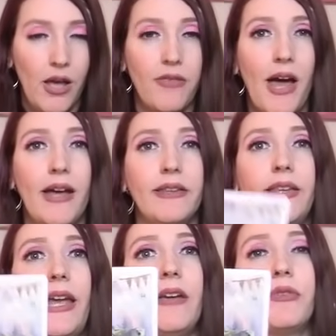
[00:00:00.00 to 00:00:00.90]
that
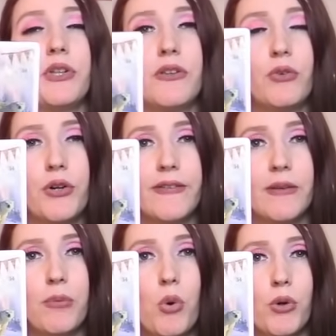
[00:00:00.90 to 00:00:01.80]
they feel is very
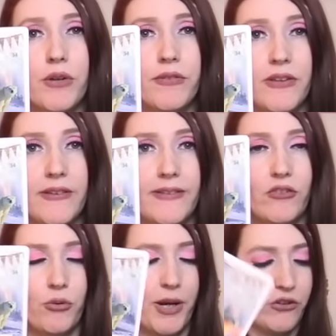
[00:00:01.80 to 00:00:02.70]
supportive to the
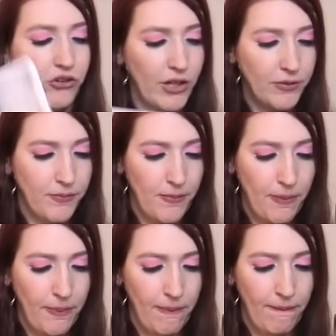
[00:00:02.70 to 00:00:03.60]
situation.
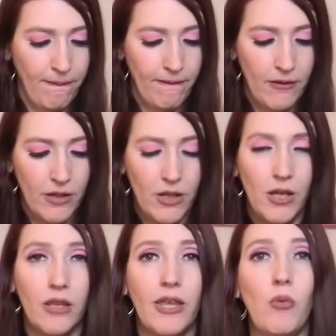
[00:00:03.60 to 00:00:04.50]

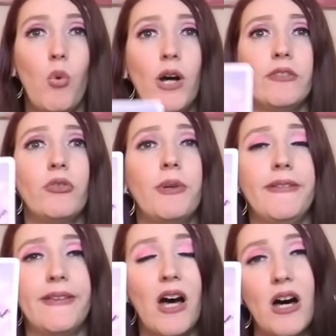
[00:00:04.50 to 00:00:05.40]
They want to
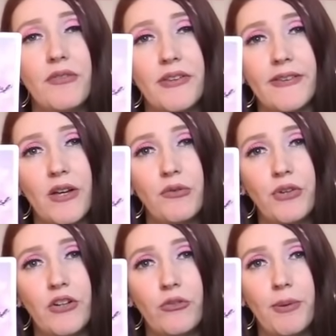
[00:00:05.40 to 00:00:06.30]
resolve this
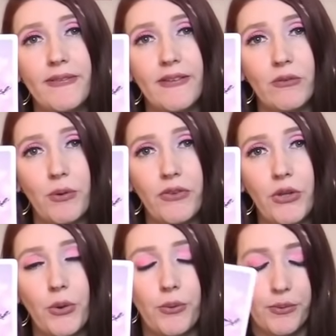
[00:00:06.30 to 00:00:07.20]
unfinished business with
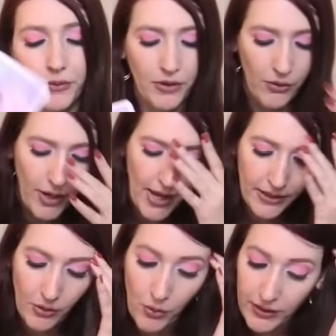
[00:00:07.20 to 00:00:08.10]
you. Okay,
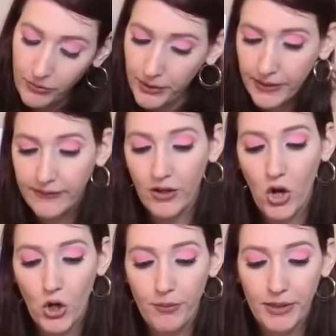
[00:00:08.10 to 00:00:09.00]
they want to bring it to the
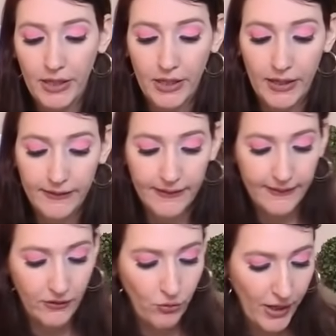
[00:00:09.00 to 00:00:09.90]
harmony into the
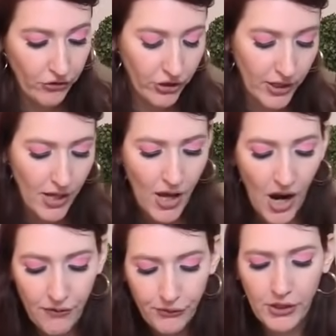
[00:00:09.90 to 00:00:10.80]
situation.
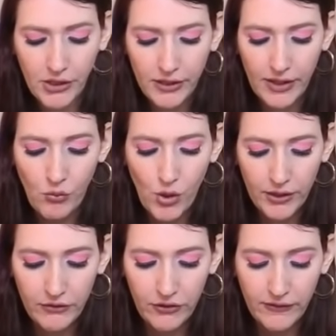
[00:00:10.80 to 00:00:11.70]
I feel like they
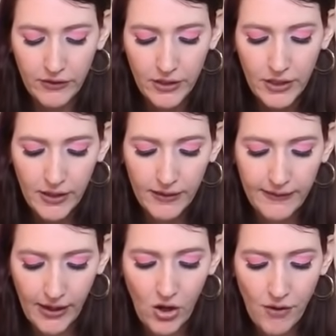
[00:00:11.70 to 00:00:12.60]
want to just
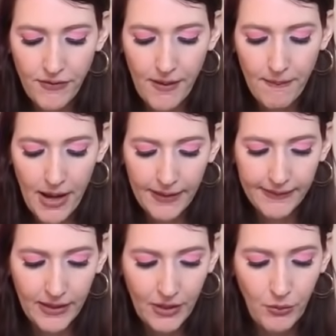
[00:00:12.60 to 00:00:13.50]
take off that
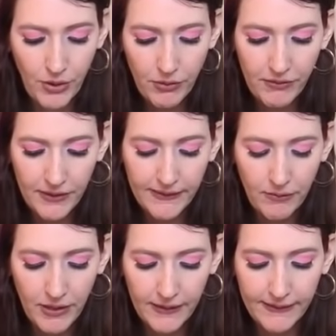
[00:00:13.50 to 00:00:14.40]
mask and they want to reveal
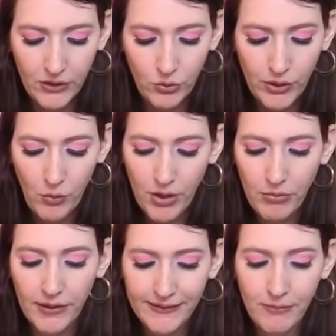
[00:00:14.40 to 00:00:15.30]
some things to you. They want to
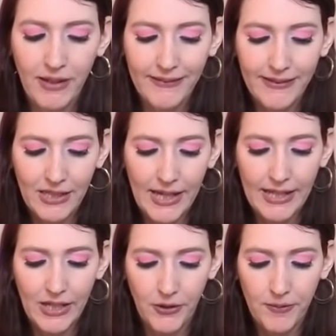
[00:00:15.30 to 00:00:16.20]
bring some things to
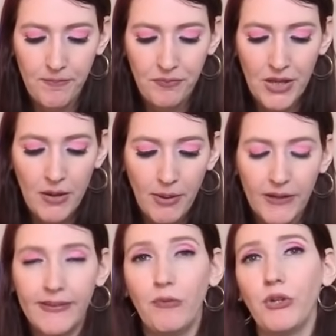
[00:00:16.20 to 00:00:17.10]
light here
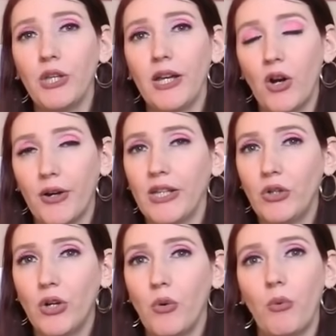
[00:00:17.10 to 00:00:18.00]
because they feel like, all right,
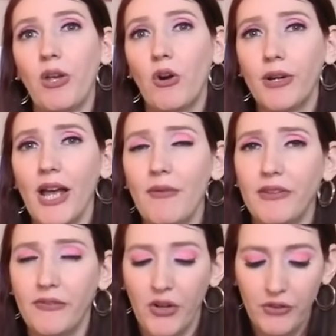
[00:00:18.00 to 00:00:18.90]
you know, we already have
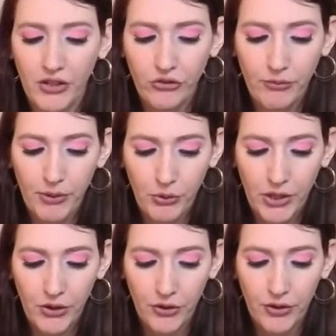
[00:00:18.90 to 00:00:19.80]
this foundation built
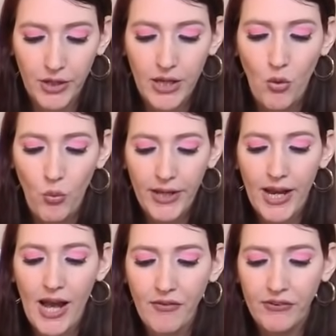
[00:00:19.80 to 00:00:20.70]
here. We can
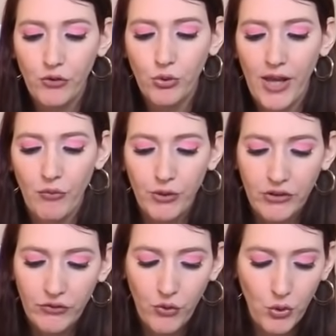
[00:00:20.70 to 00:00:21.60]
have this new life. We
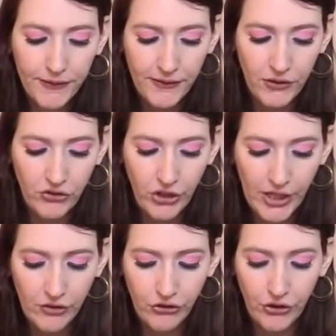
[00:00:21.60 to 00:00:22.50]
just focus on the
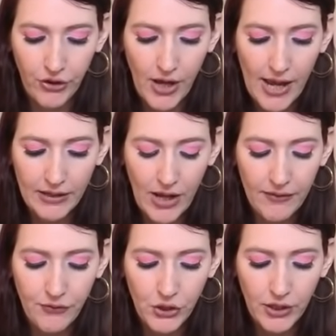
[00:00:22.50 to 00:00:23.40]
change here. I, I
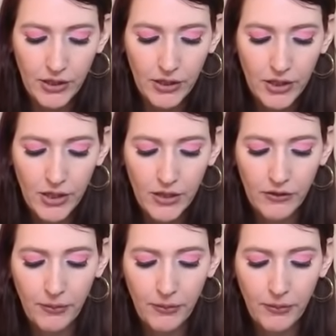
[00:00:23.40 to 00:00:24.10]
feel like this